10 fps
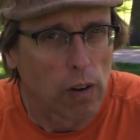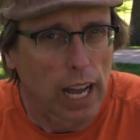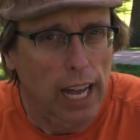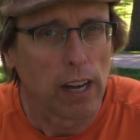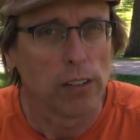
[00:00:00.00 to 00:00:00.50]

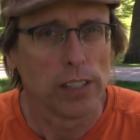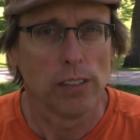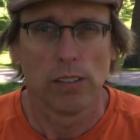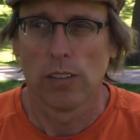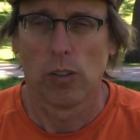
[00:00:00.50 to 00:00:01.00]
how do
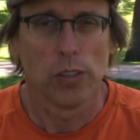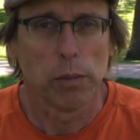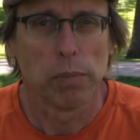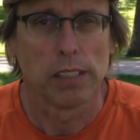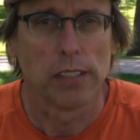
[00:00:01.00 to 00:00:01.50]
you hold the
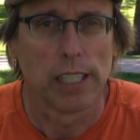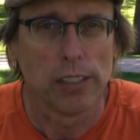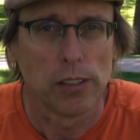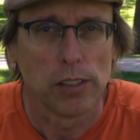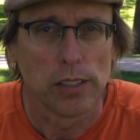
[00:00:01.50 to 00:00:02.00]
pencil? How do
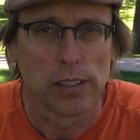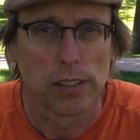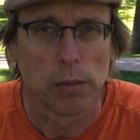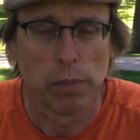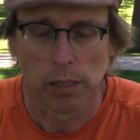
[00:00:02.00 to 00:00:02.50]
you hold
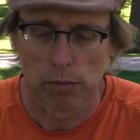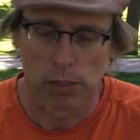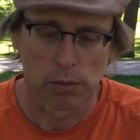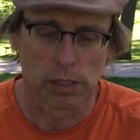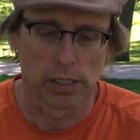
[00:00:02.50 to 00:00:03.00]
the pen? Well,
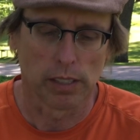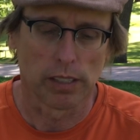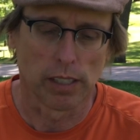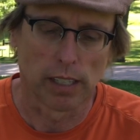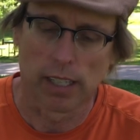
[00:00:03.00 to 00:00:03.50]

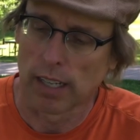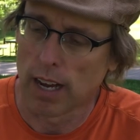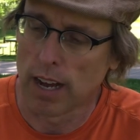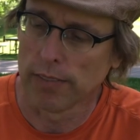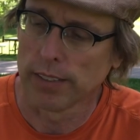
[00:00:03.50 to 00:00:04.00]

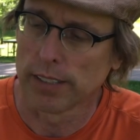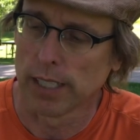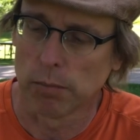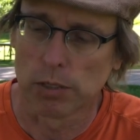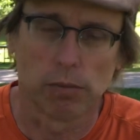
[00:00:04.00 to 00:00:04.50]

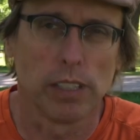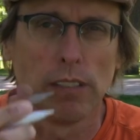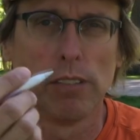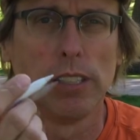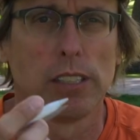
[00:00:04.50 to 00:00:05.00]
oftentimes
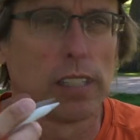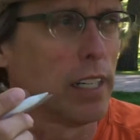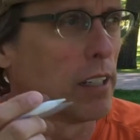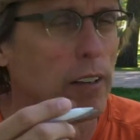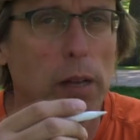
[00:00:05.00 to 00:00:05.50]
we just
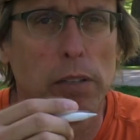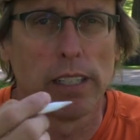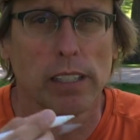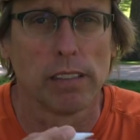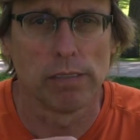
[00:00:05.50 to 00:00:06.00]
kind of grab it
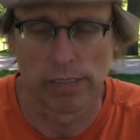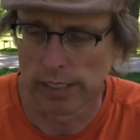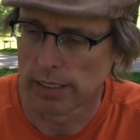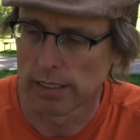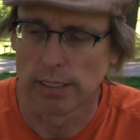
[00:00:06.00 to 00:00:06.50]
out of
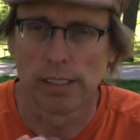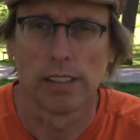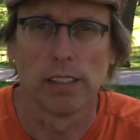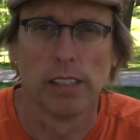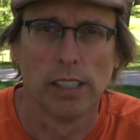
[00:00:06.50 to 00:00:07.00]
like this
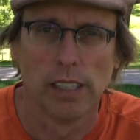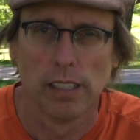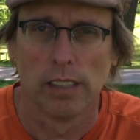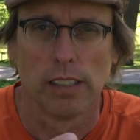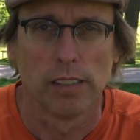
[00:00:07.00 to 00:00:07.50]

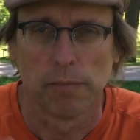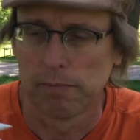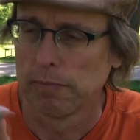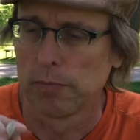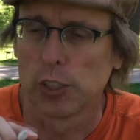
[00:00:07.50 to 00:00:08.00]

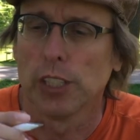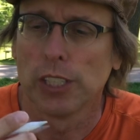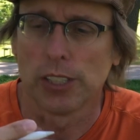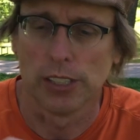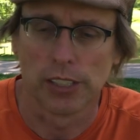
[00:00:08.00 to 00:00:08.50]

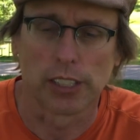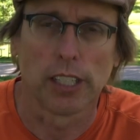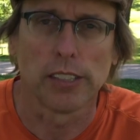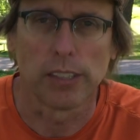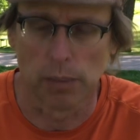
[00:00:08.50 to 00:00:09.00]
tradition, this
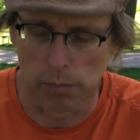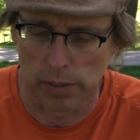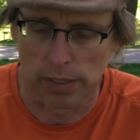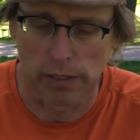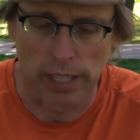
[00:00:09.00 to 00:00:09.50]
custom
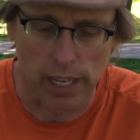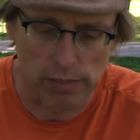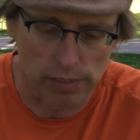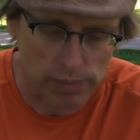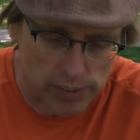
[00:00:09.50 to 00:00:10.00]
that we have
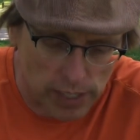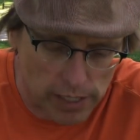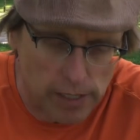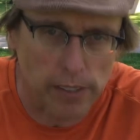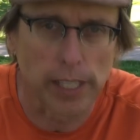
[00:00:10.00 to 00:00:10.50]
of
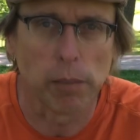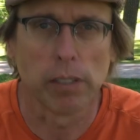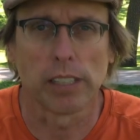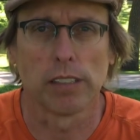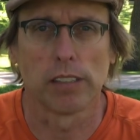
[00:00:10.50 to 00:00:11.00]
signing our name
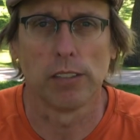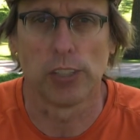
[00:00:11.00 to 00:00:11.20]
like to a